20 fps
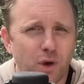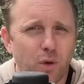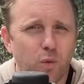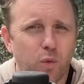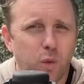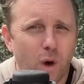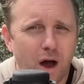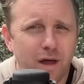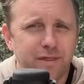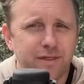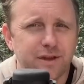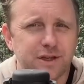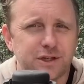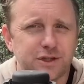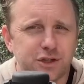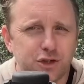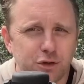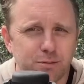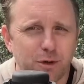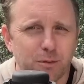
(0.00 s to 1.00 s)
won the
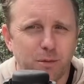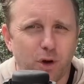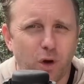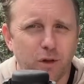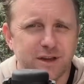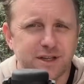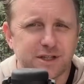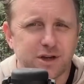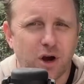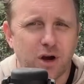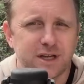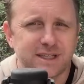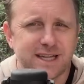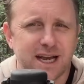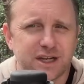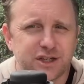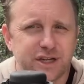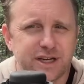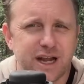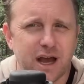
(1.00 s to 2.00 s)
Super Bowl, this card is
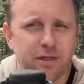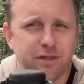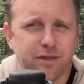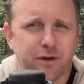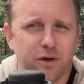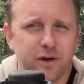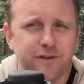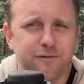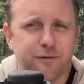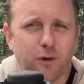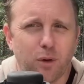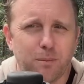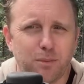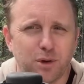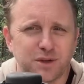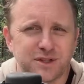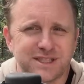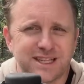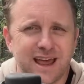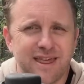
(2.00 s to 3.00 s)
actually down
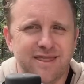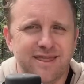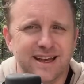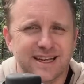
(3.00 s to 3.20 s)
34%